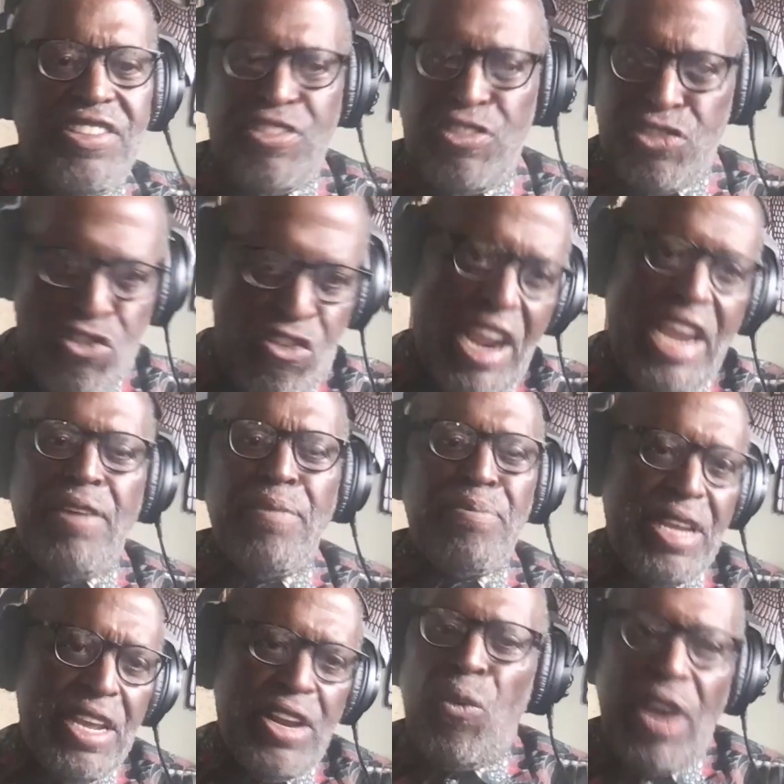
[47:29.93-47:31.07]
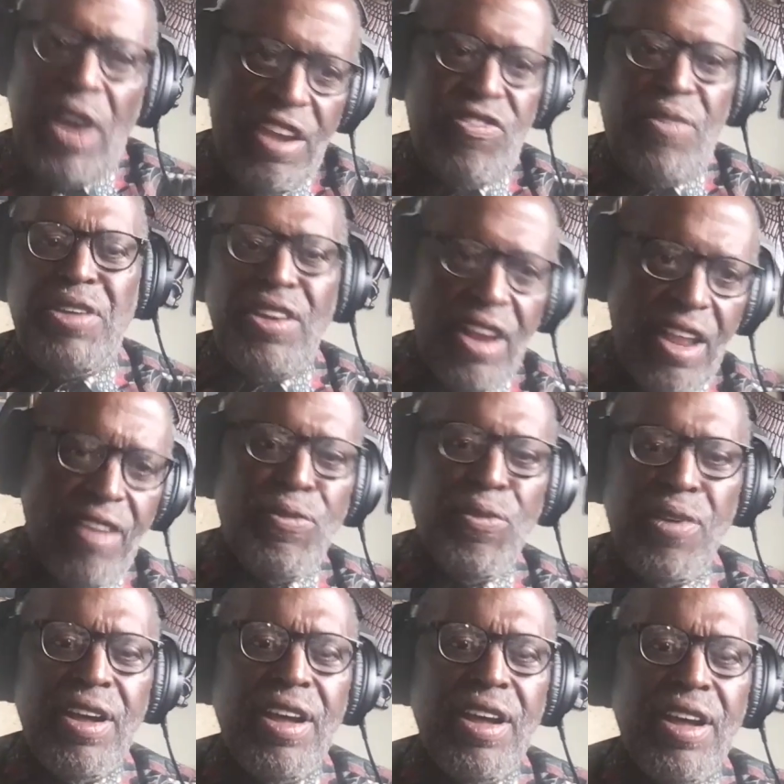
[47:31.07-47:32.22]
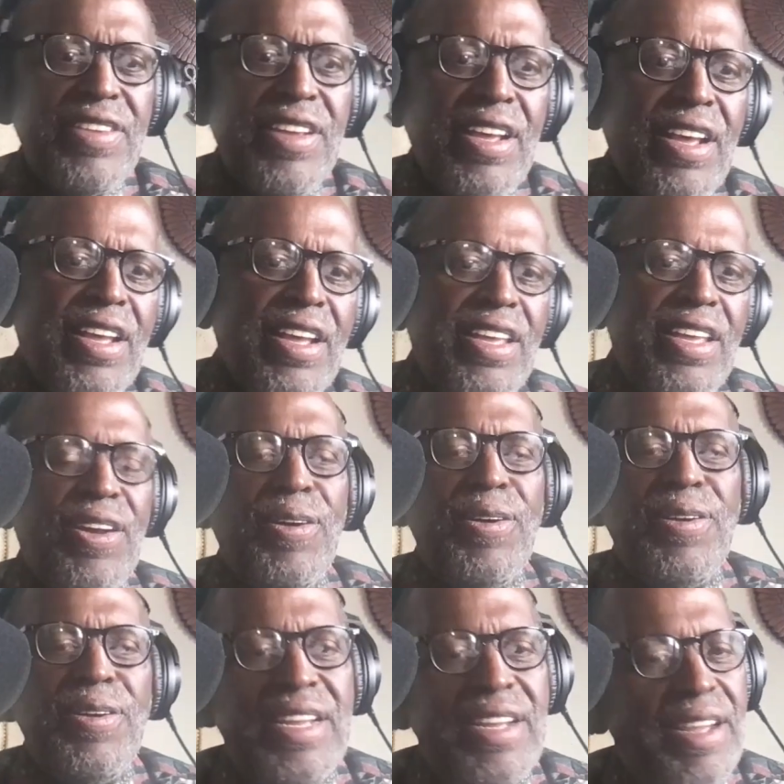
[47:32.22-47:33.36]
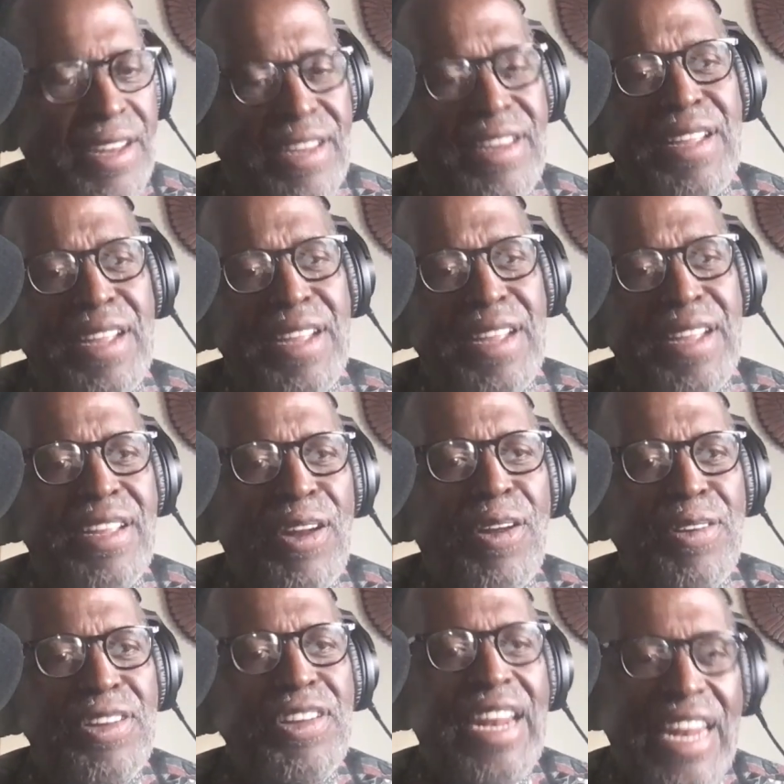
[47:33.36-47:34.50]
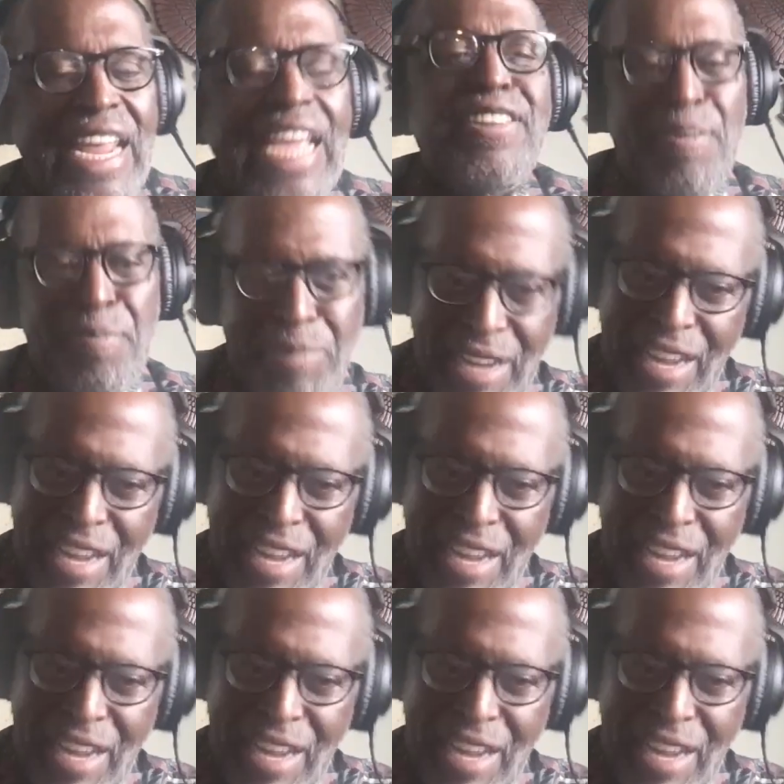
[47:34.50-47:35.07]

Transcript: just the strain of being away from your loved ones. You need some